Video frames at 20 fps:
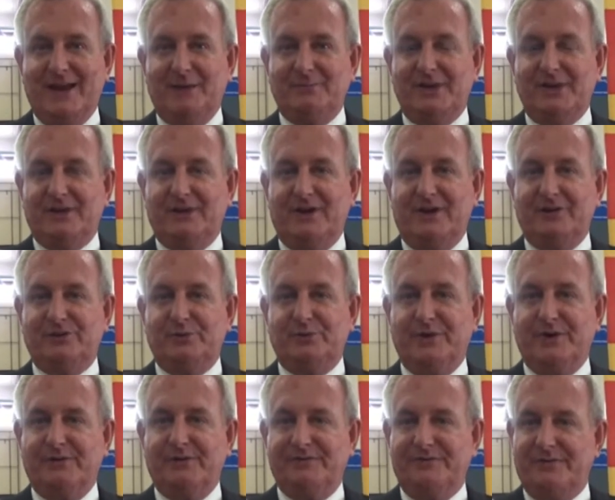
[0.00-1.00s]
And because
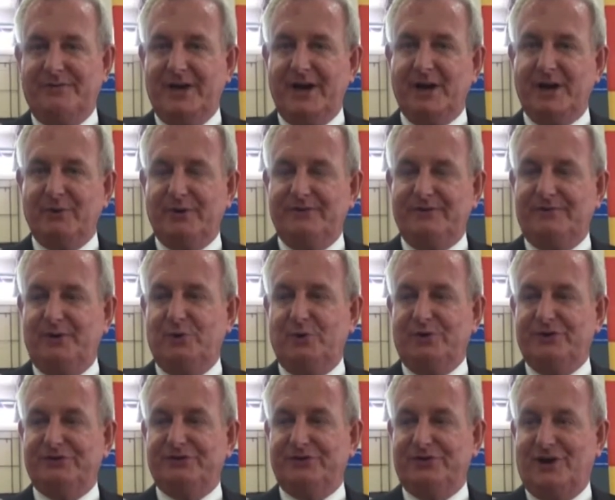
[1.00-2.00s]
we're very
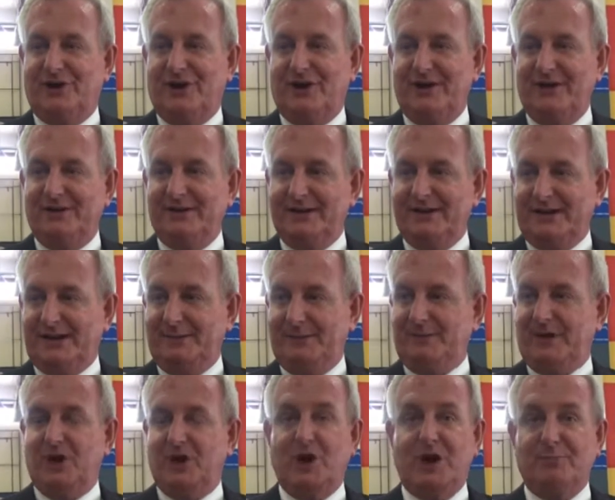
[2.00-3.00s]
focused on
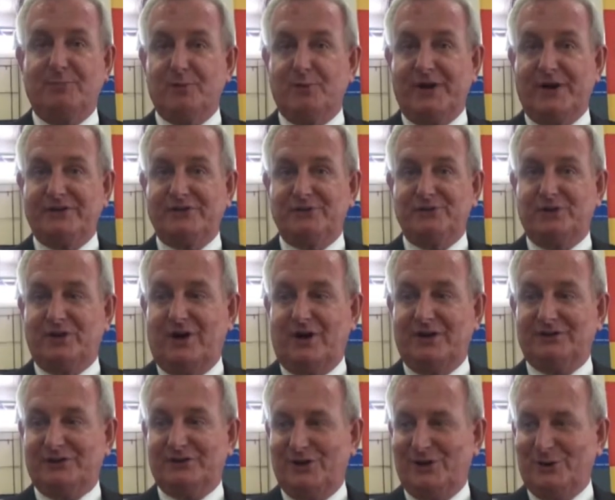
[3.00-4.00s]
keeping our operational
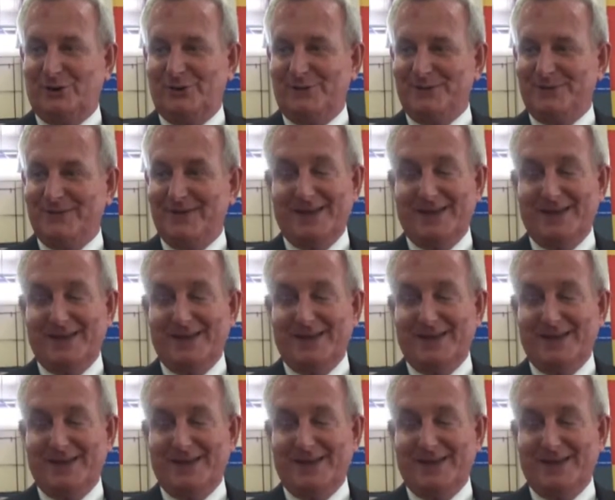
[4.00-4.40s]
costs low,